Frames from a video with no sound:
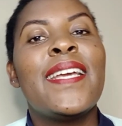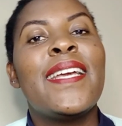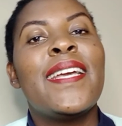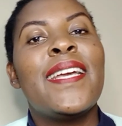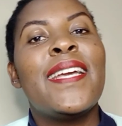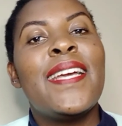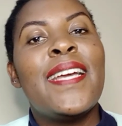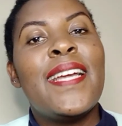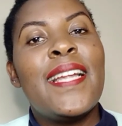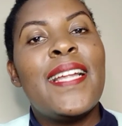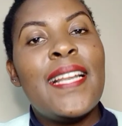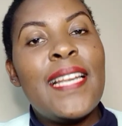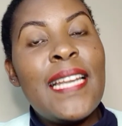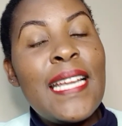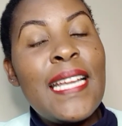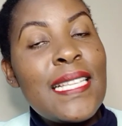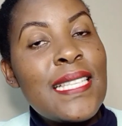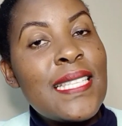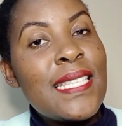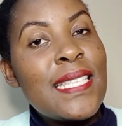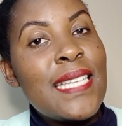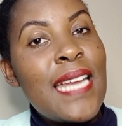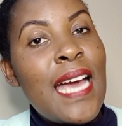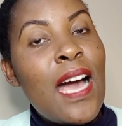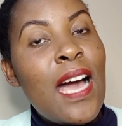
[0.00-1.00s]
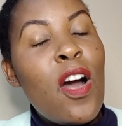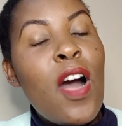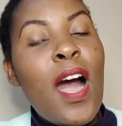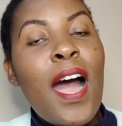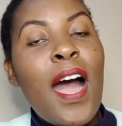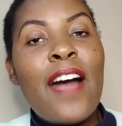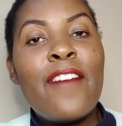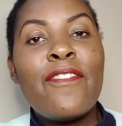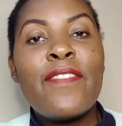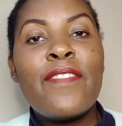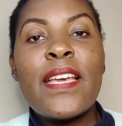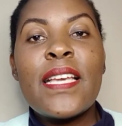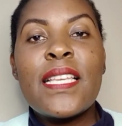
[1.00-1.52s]
Let's now have
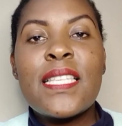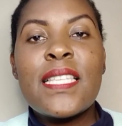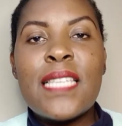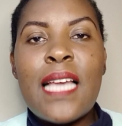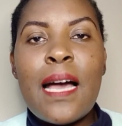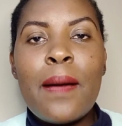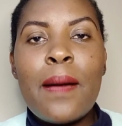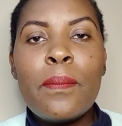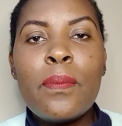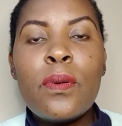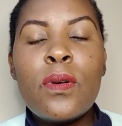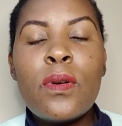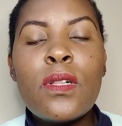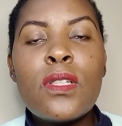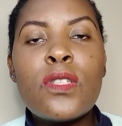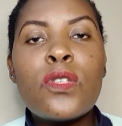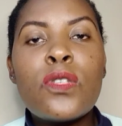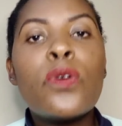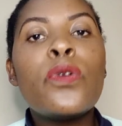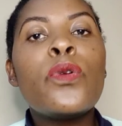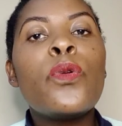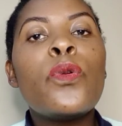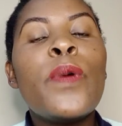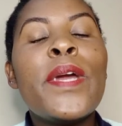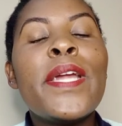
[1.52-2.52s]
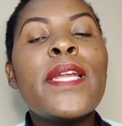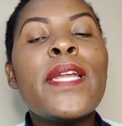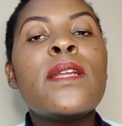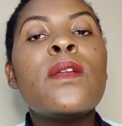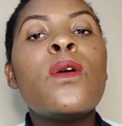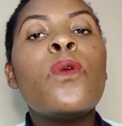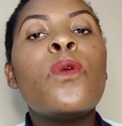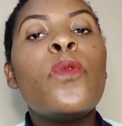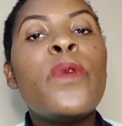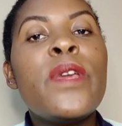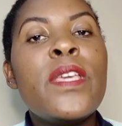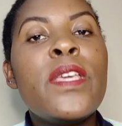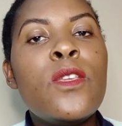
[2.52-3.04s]
examples on when we
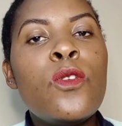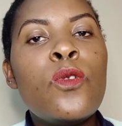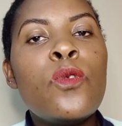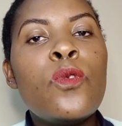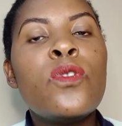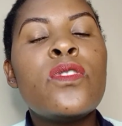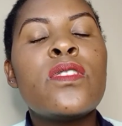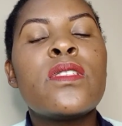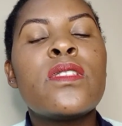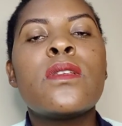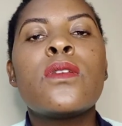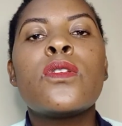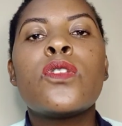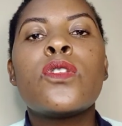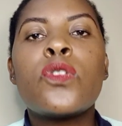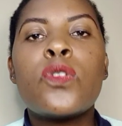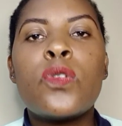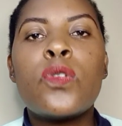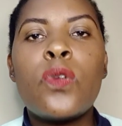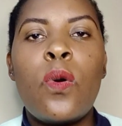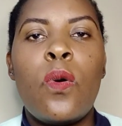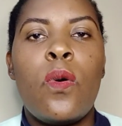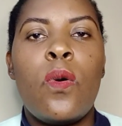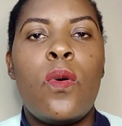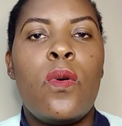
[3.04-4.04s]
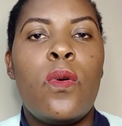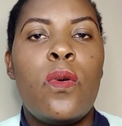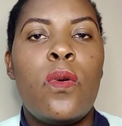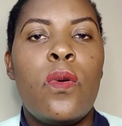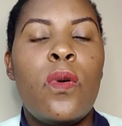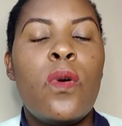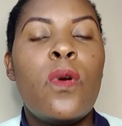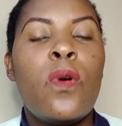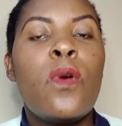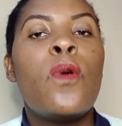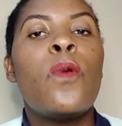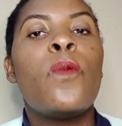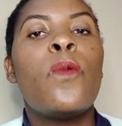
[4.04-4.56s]
use son.
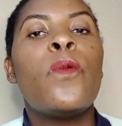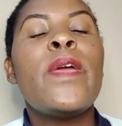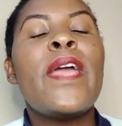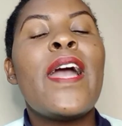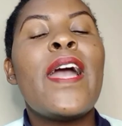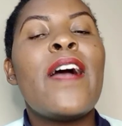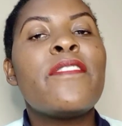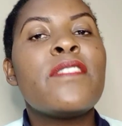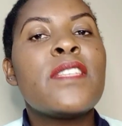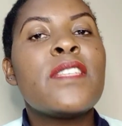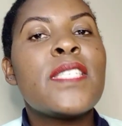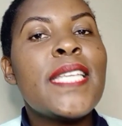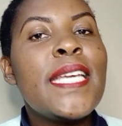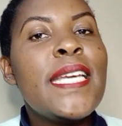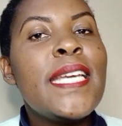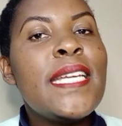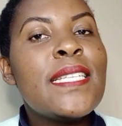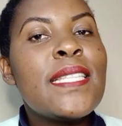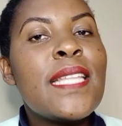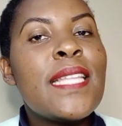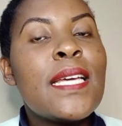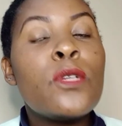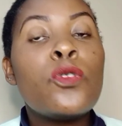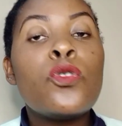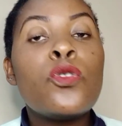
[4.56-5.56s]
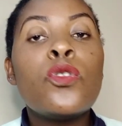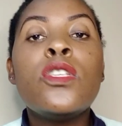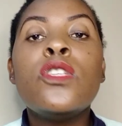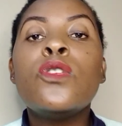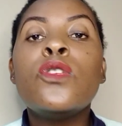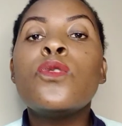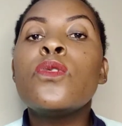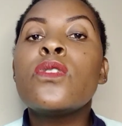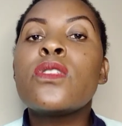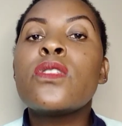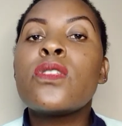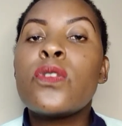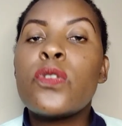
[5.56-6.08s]
We have said that we use
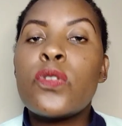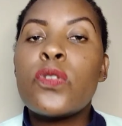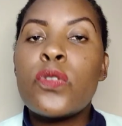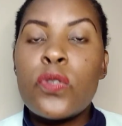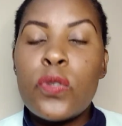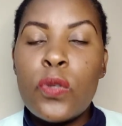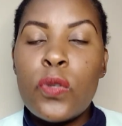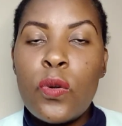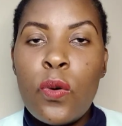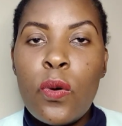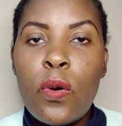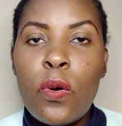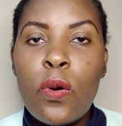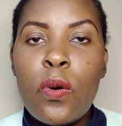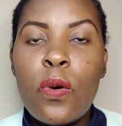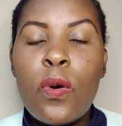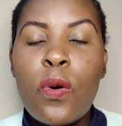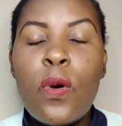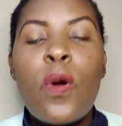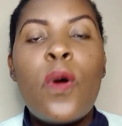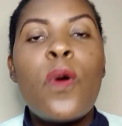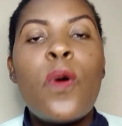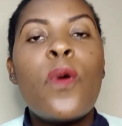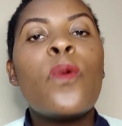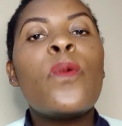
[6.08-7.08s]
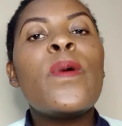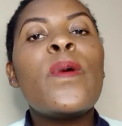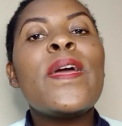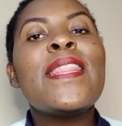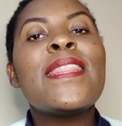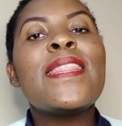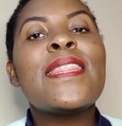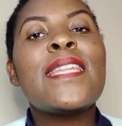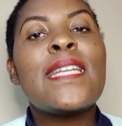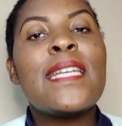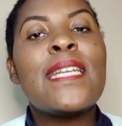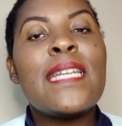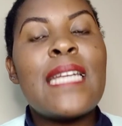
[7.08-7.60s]
son when the
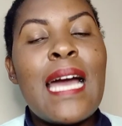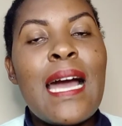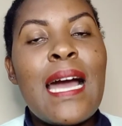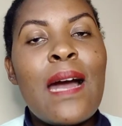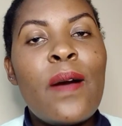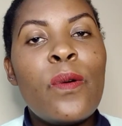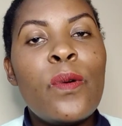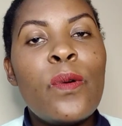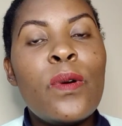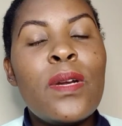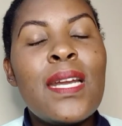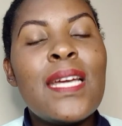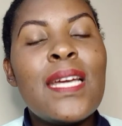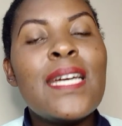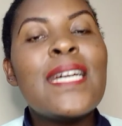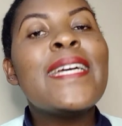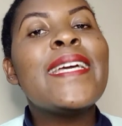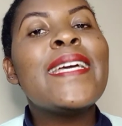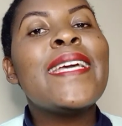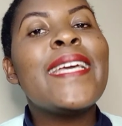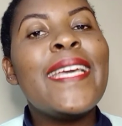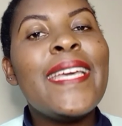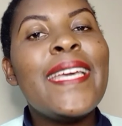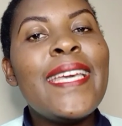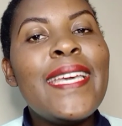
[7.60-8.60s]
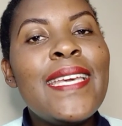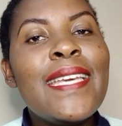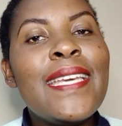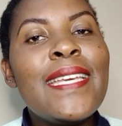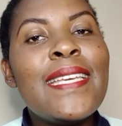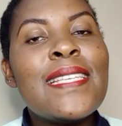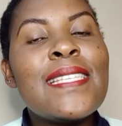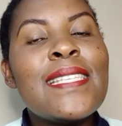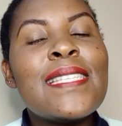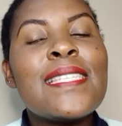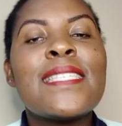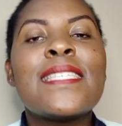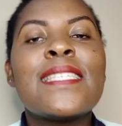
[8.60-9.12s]
noun is
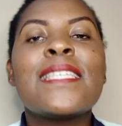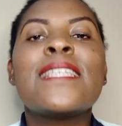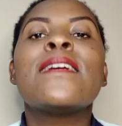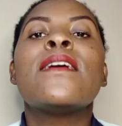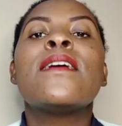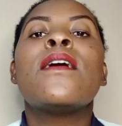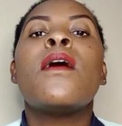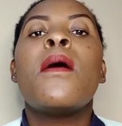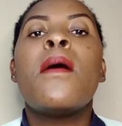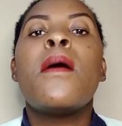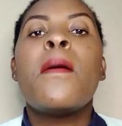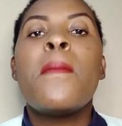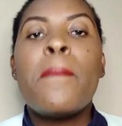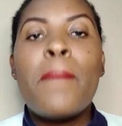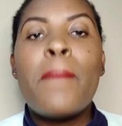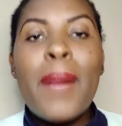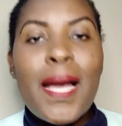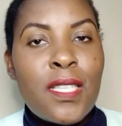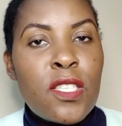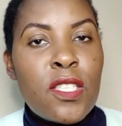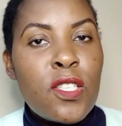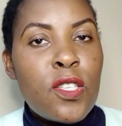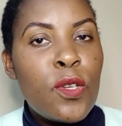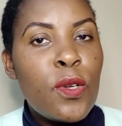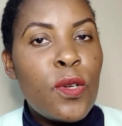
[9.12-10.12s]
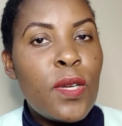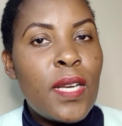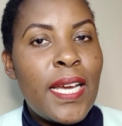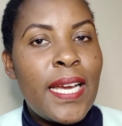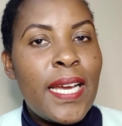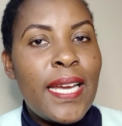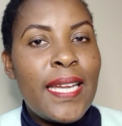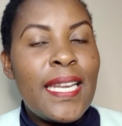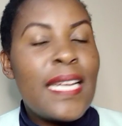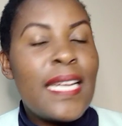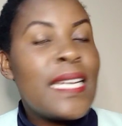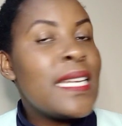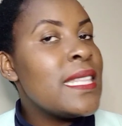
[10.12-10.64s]
masculine, and
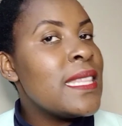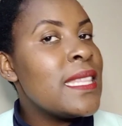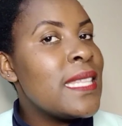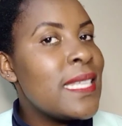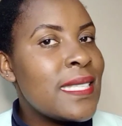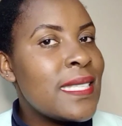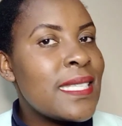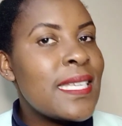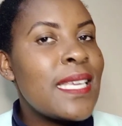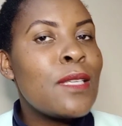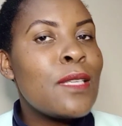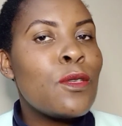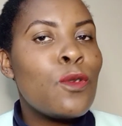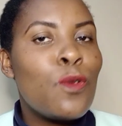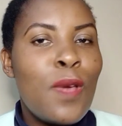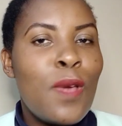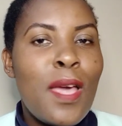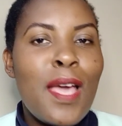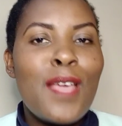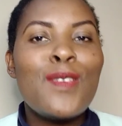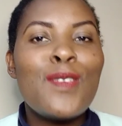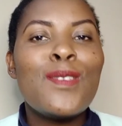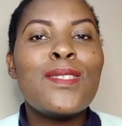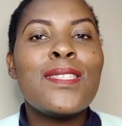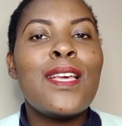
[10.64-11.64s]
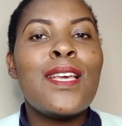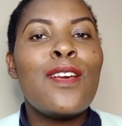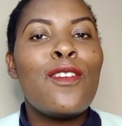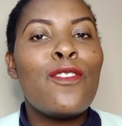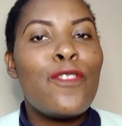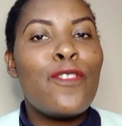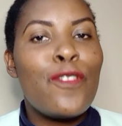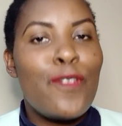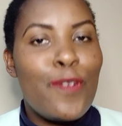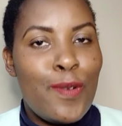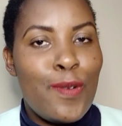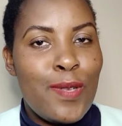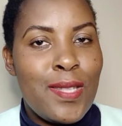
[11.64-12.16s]
in this case we are using
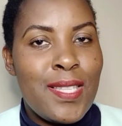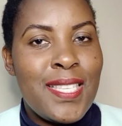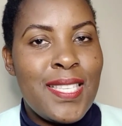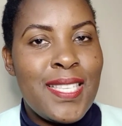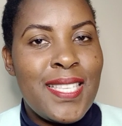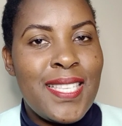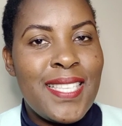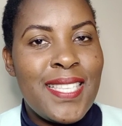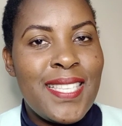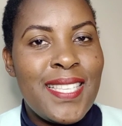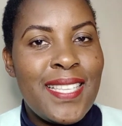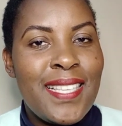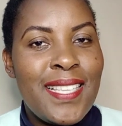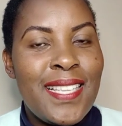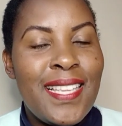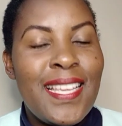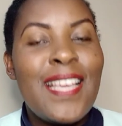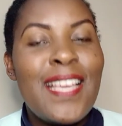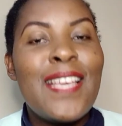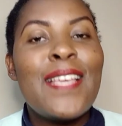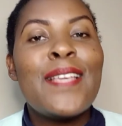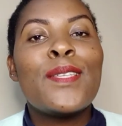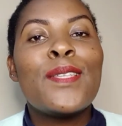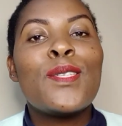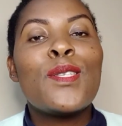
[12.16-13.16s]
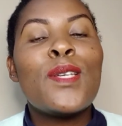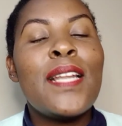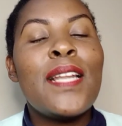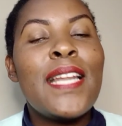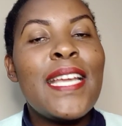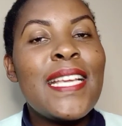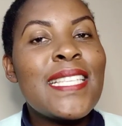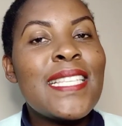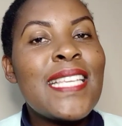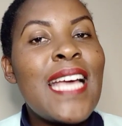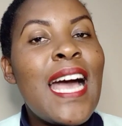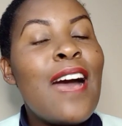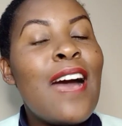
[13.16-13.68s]
fruits. So let's
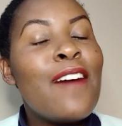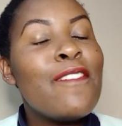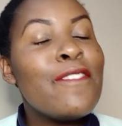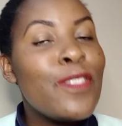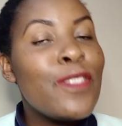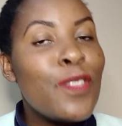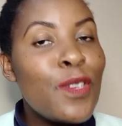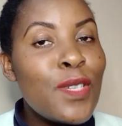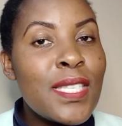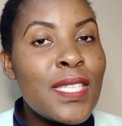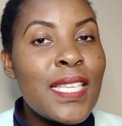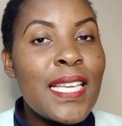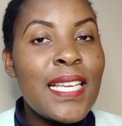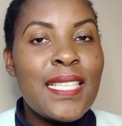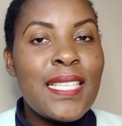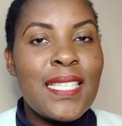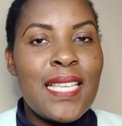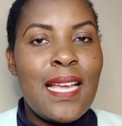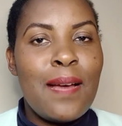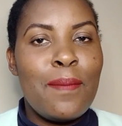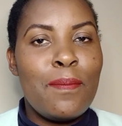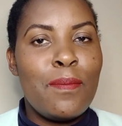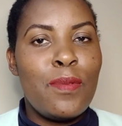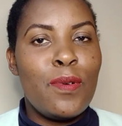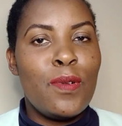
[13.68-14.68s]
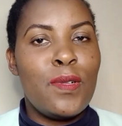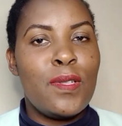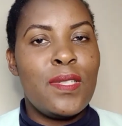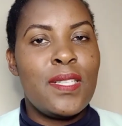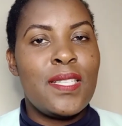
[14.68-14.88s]
have those examples.